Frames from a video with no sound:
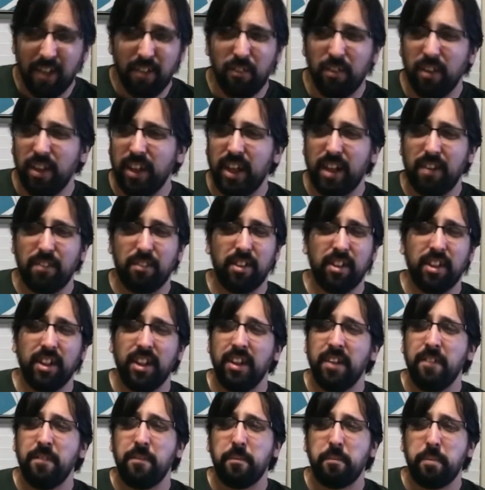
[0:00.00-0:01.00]
Whatever.
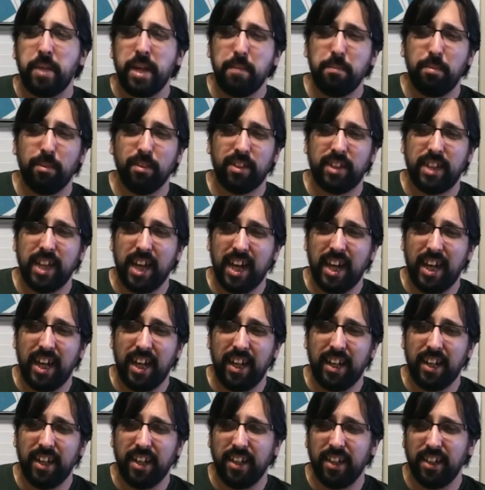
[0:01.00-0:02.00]
People
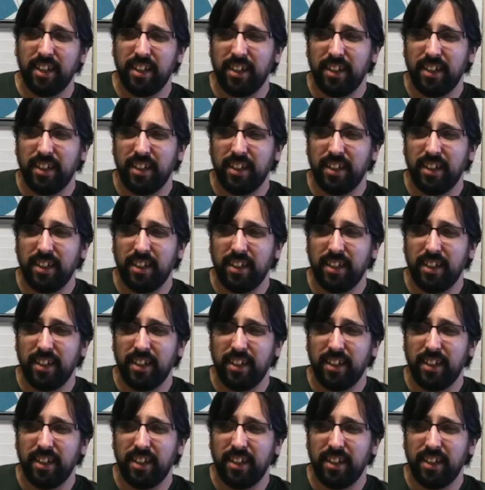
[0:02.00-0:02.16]
die.